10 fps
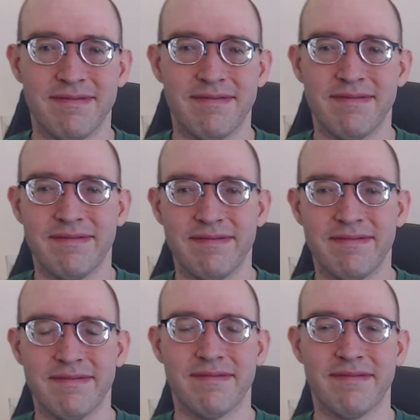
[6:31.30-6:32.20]

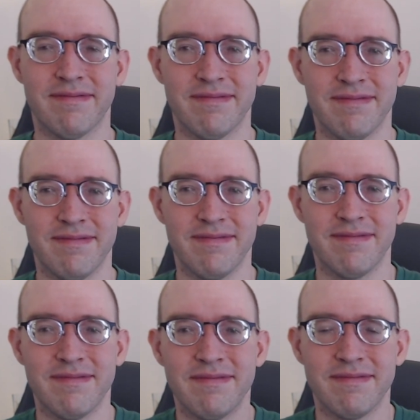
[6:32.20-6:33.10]

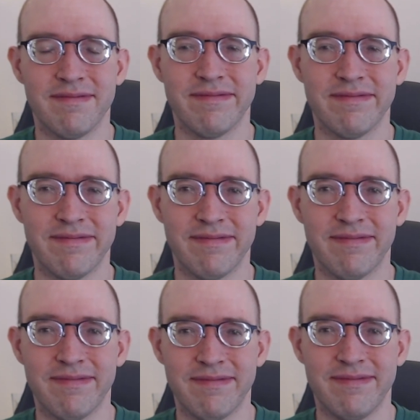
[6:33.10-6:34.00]

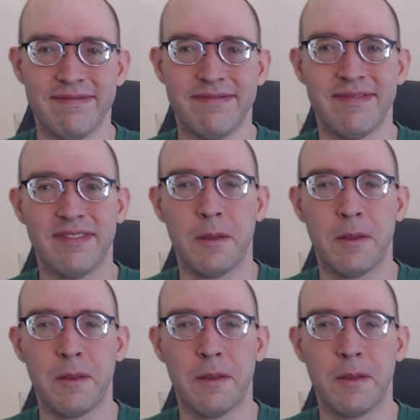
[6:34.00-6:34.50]
(silent)